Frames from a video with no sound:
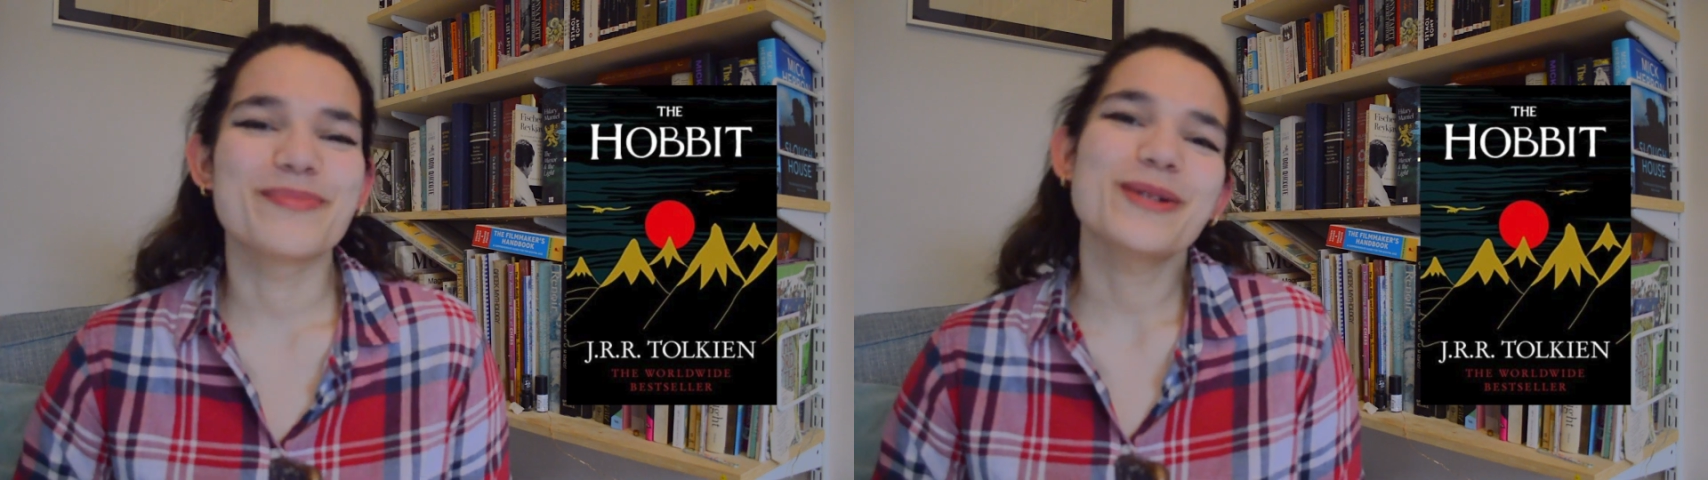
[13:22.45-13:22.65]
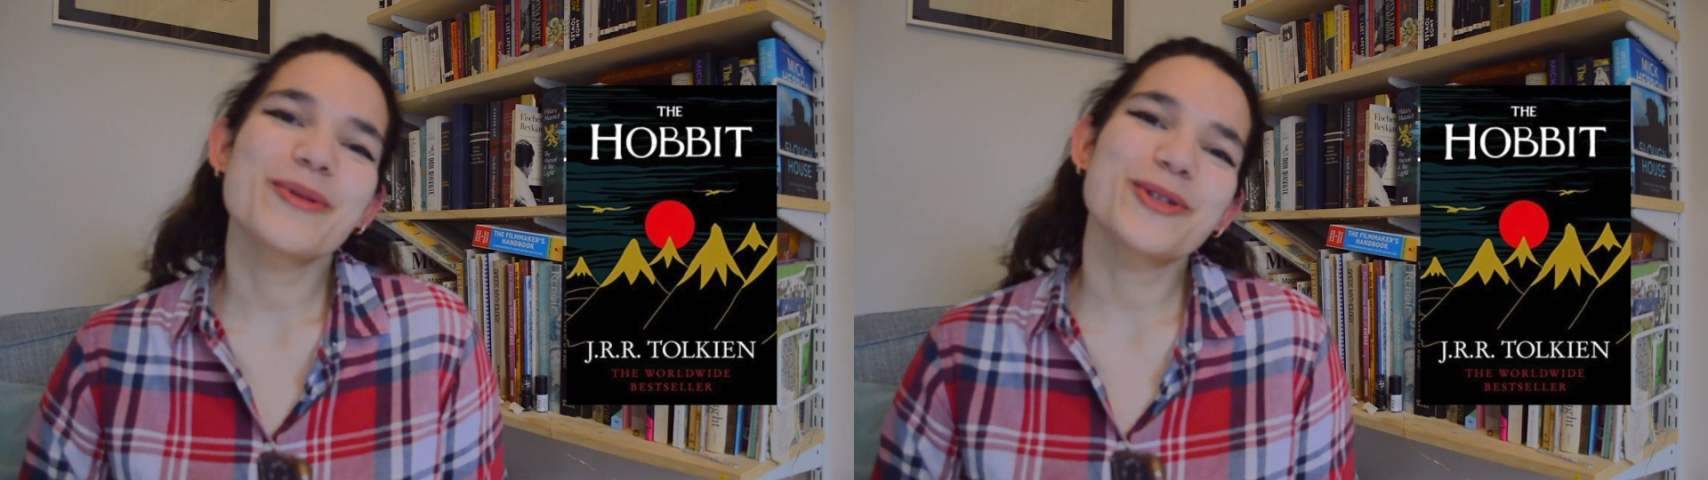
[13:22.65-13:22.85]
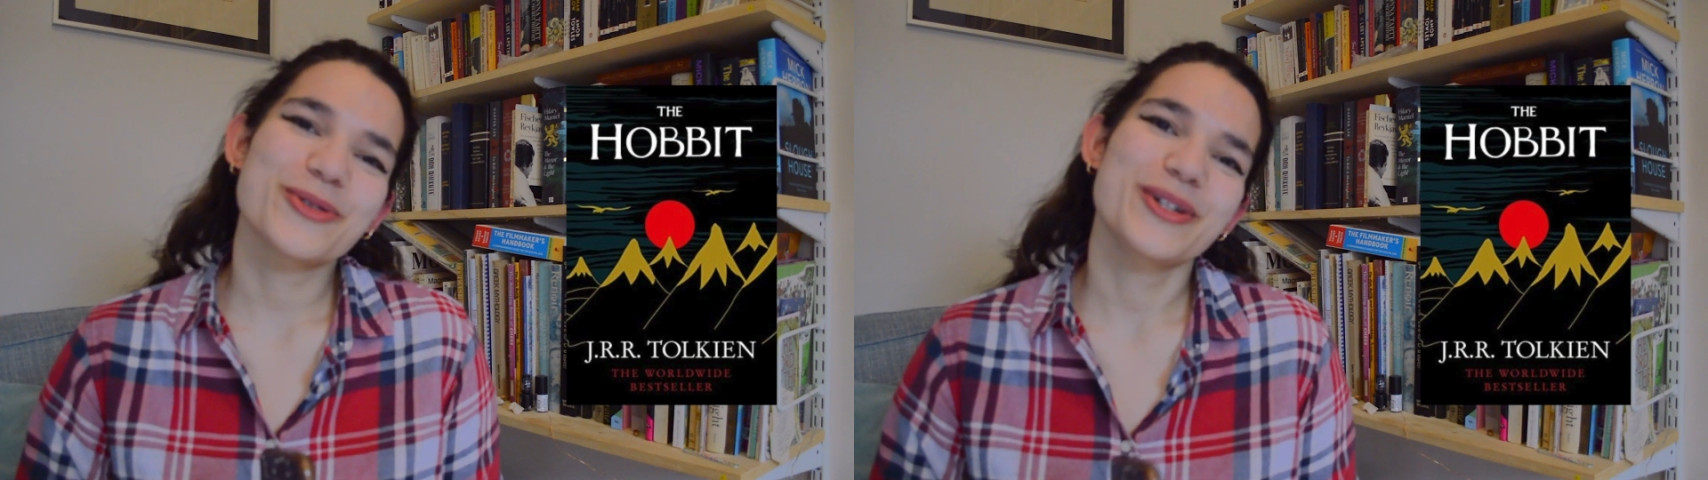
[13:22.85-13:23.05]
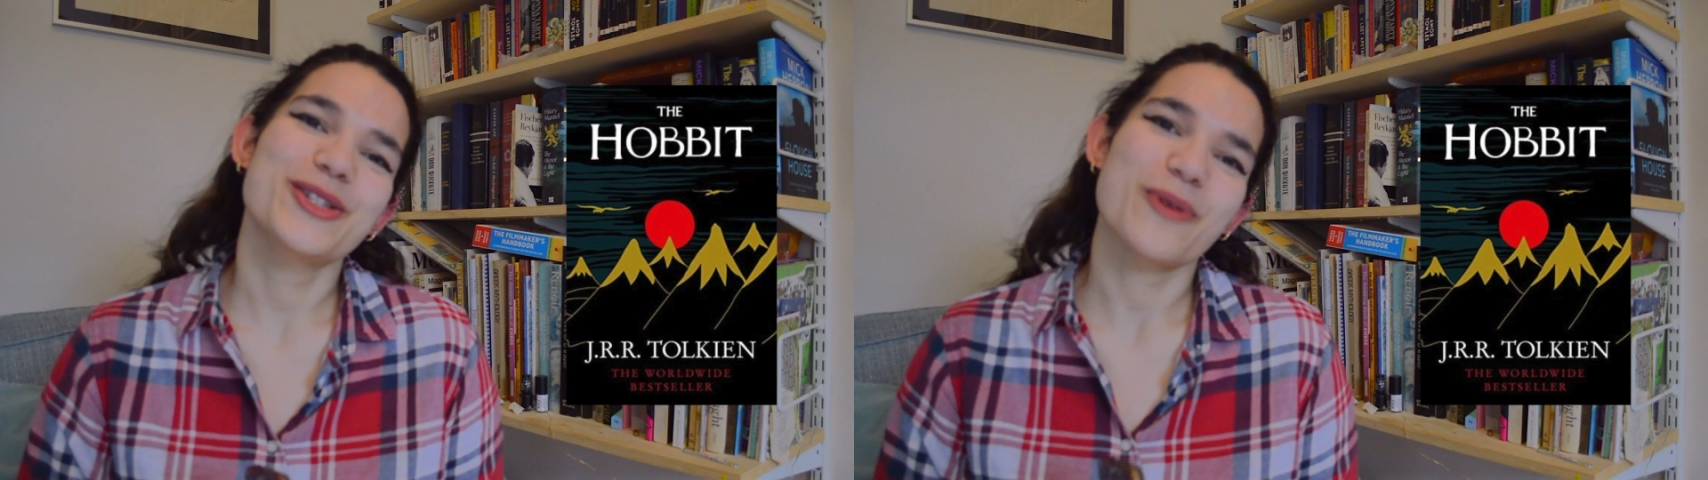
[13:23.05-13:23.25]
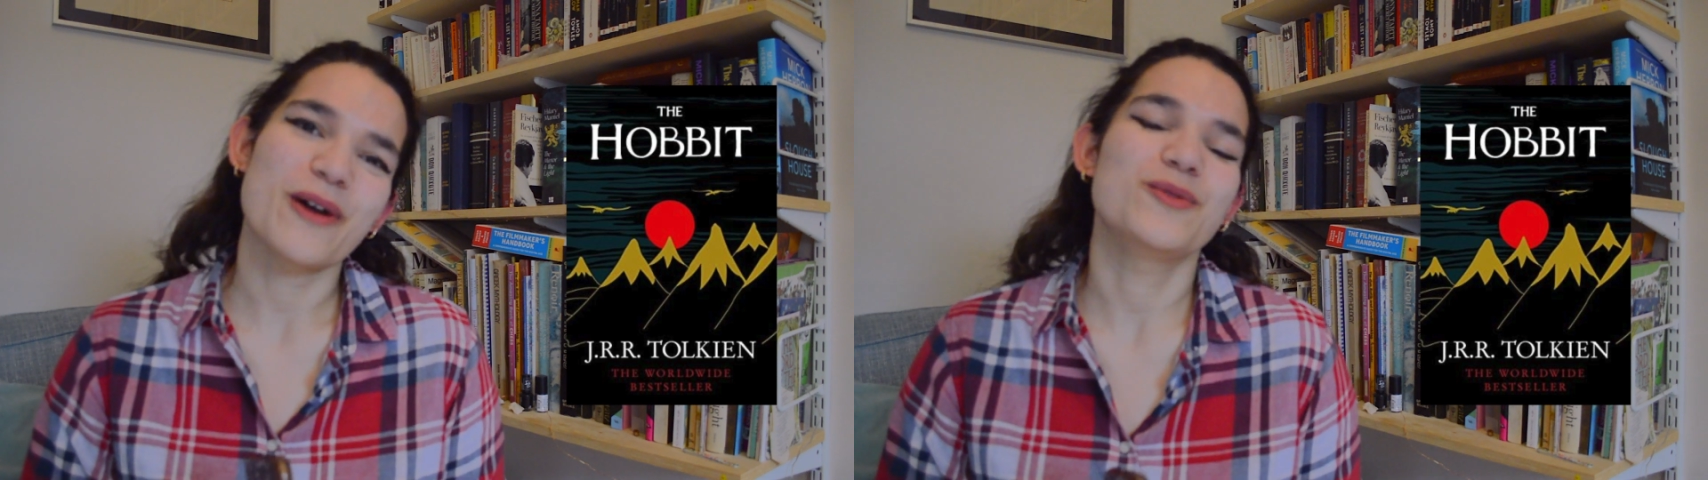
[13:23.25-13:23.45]
Bilbo
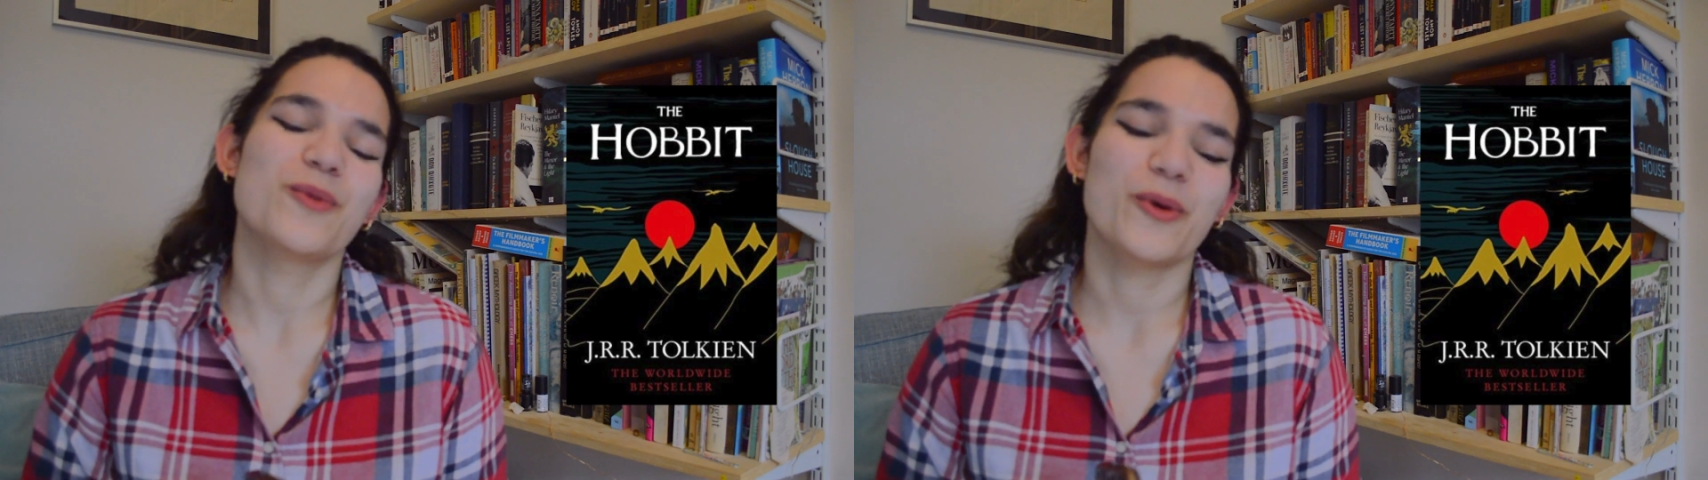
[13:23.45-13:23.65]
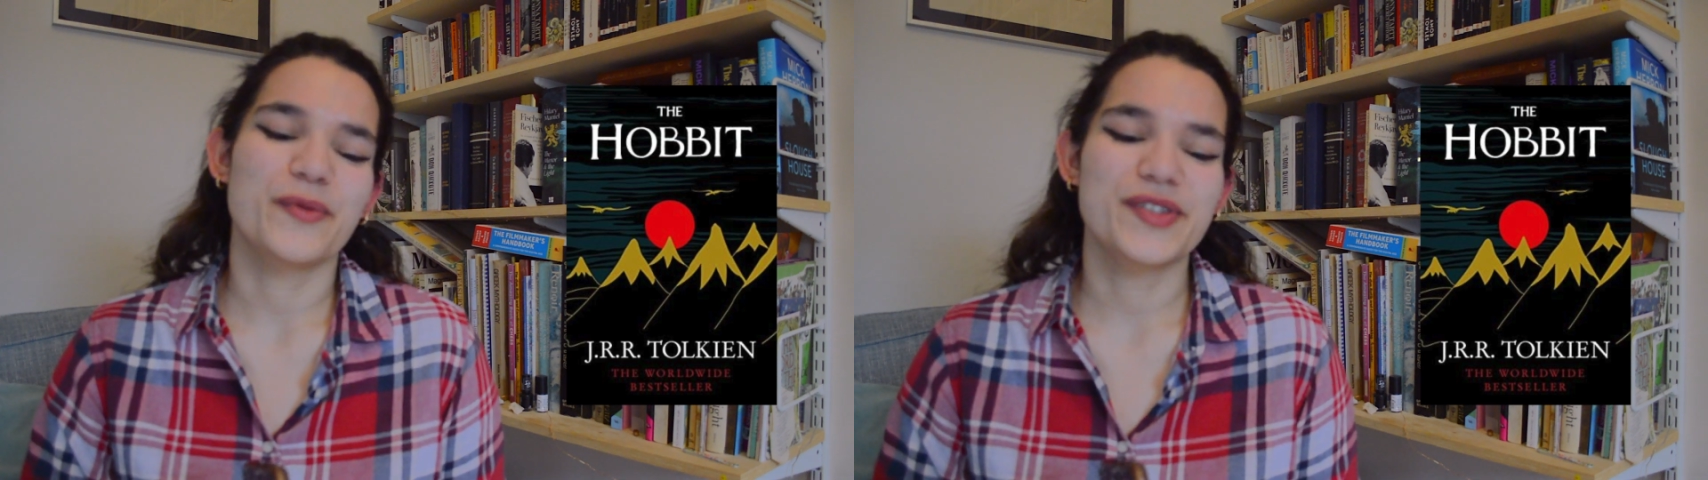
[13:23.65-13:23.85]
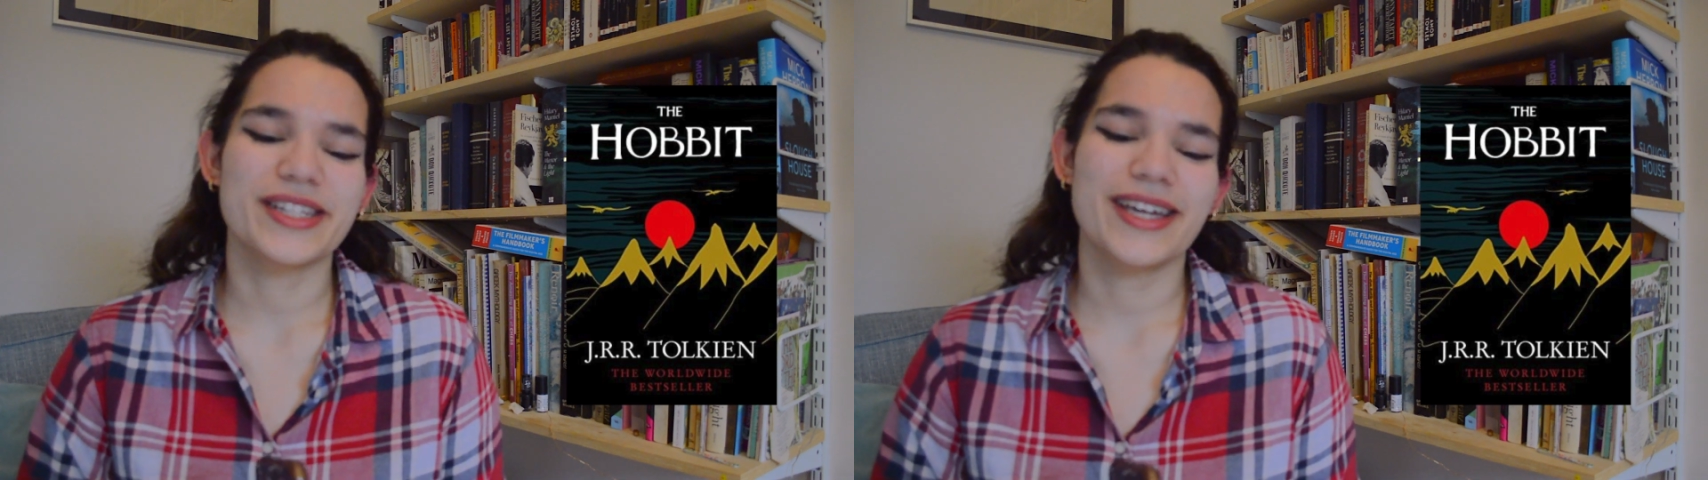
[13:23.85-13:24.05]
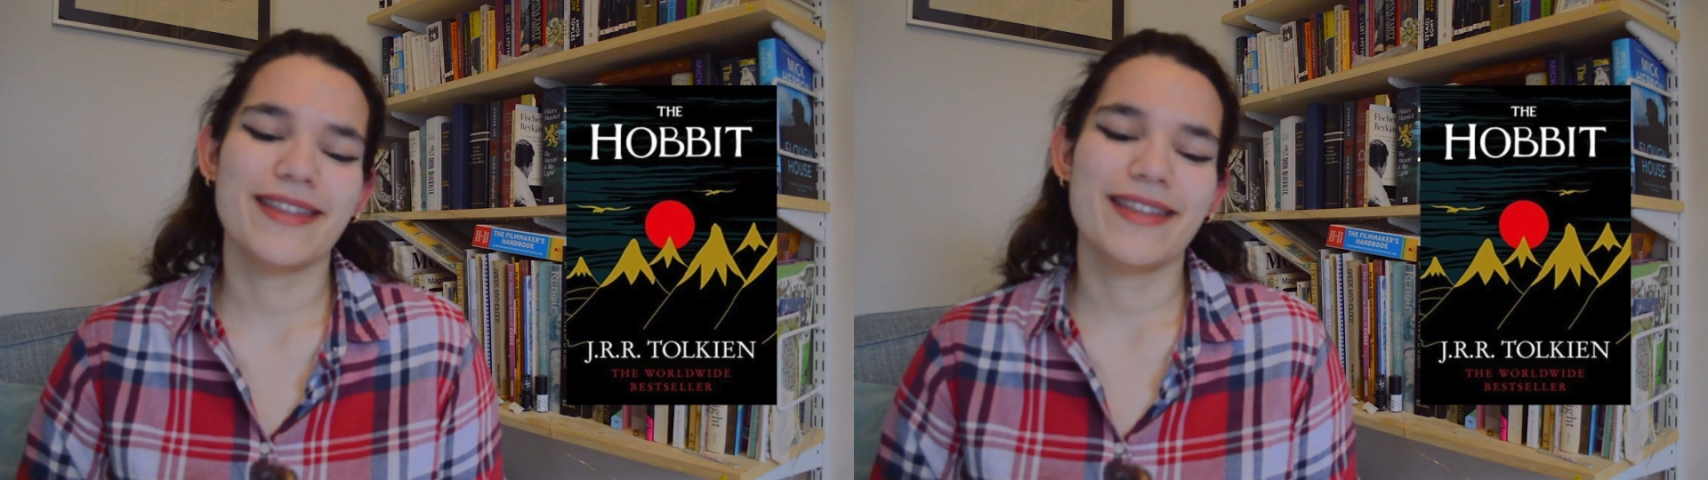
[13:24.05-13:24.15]
joins 12 dwarves